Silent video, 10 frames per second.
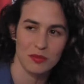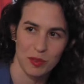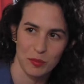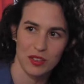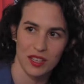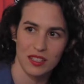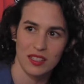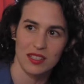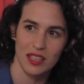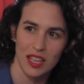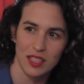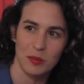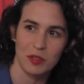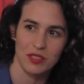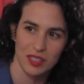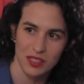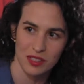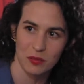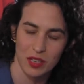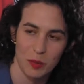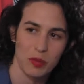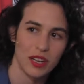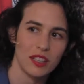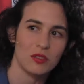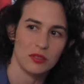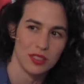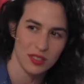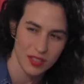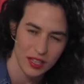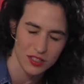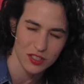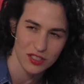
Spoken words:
memory. It's a lot about this when I bring it to the stage.